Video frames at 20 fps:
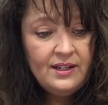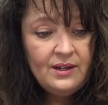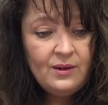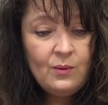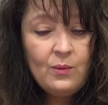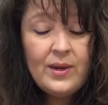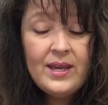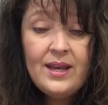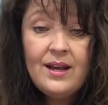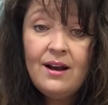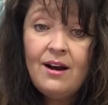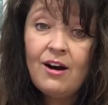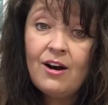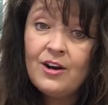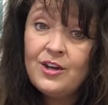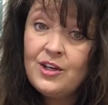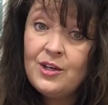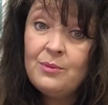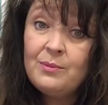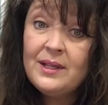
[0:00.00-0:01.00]
We are
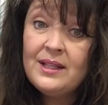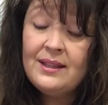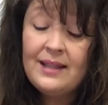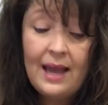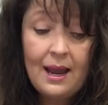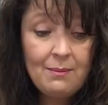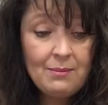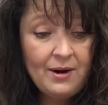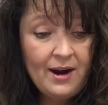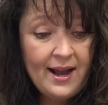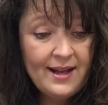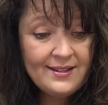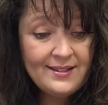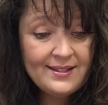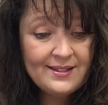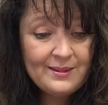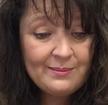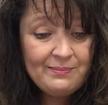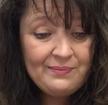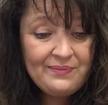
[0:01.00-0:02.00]
human lab
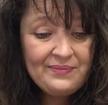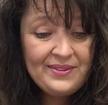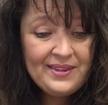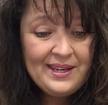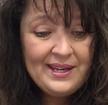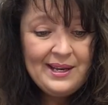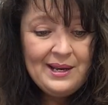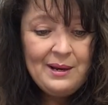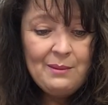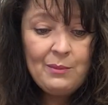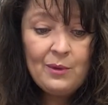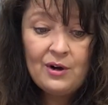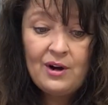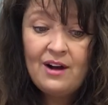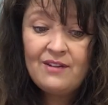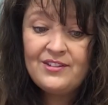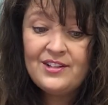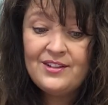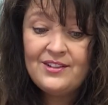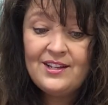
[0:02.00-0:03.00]
rats. More
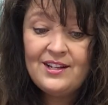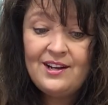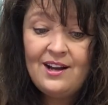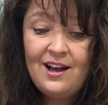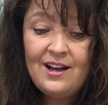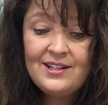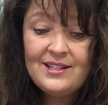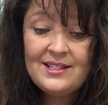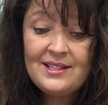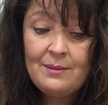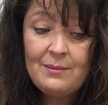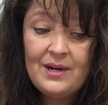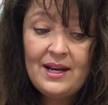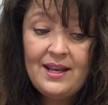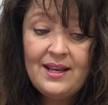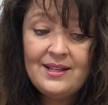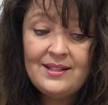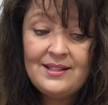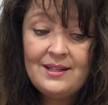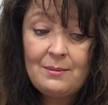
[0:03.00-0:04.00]
often than not, someone
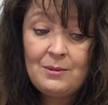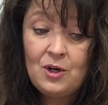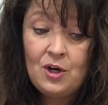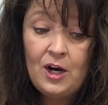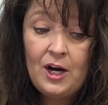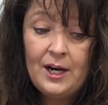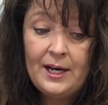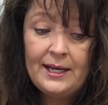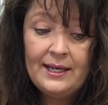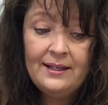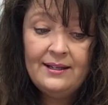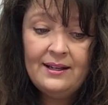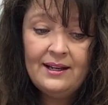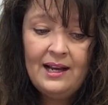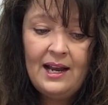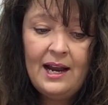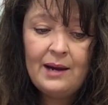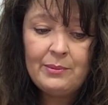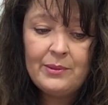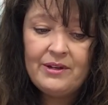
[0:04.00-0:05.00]
ends up crying.
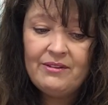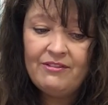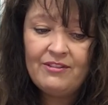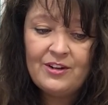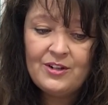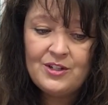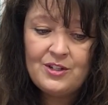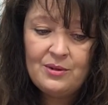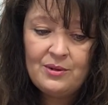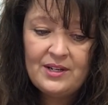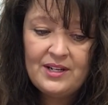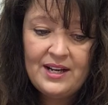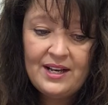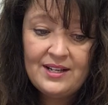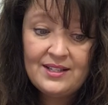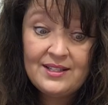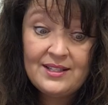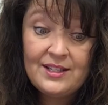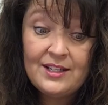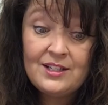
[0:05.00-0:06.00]
I refer to it
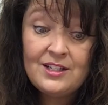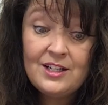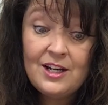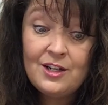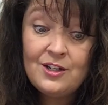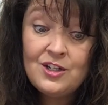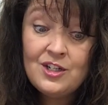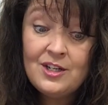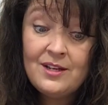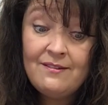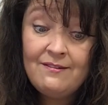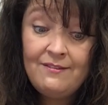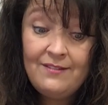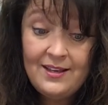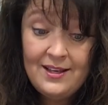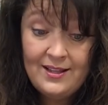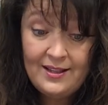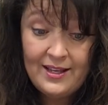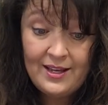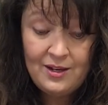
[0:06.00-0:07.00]
as the
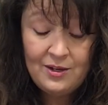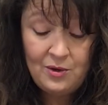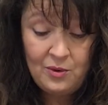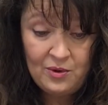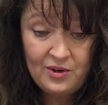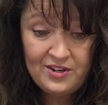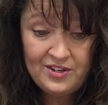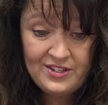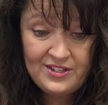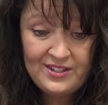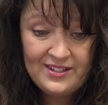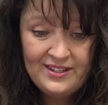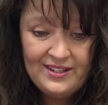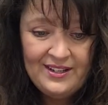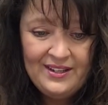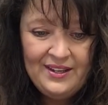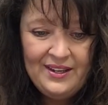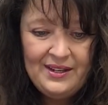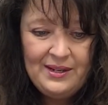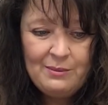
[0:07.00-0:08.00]
touchy-feely course.
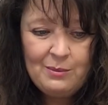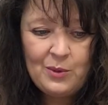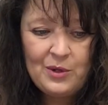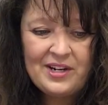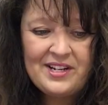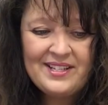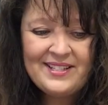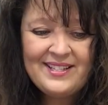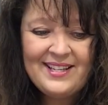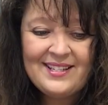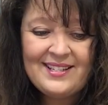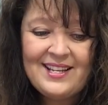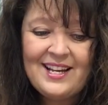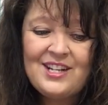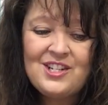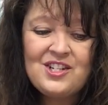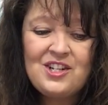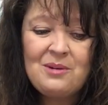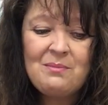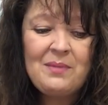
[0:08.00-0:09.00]
Morrie says I
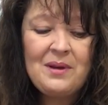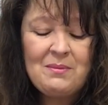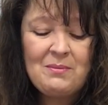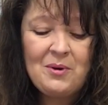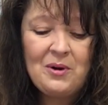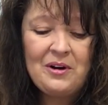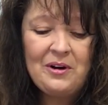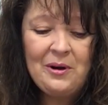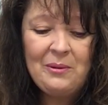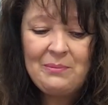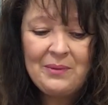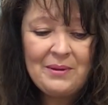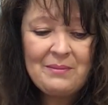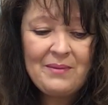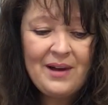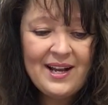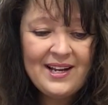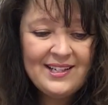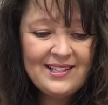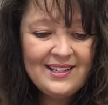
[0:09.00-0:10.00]
should be more
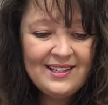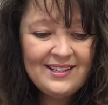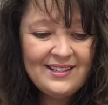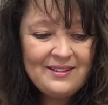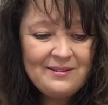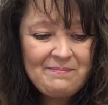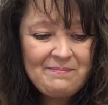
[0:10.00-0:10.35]
open-minded.